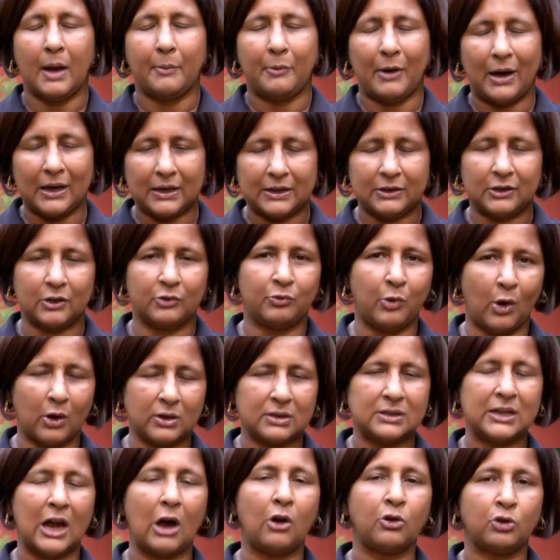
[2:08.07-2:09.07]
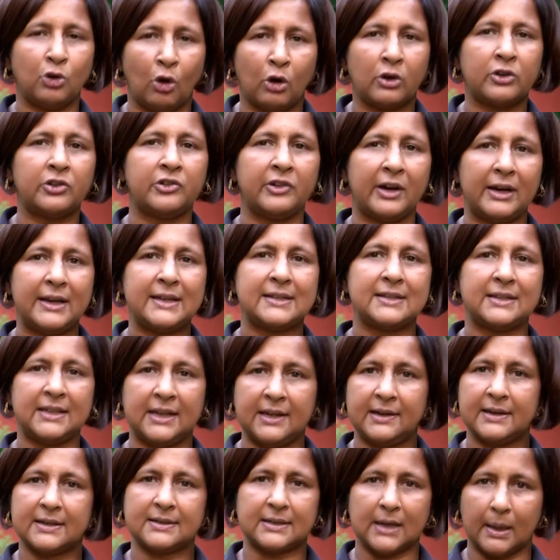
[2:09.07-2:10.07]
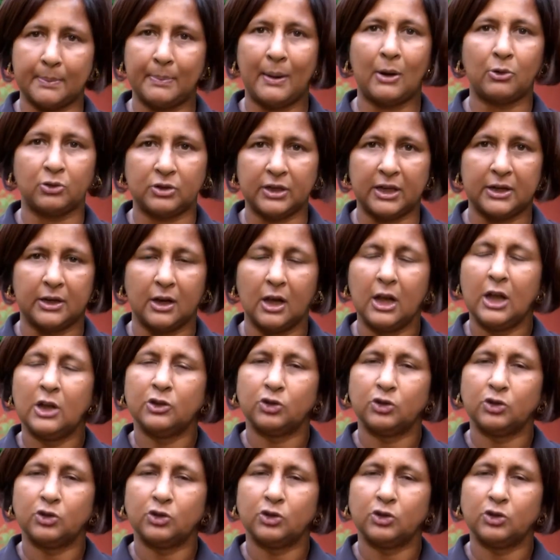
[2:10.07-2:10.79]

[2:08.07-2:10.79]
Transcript: but was now not really serious about it.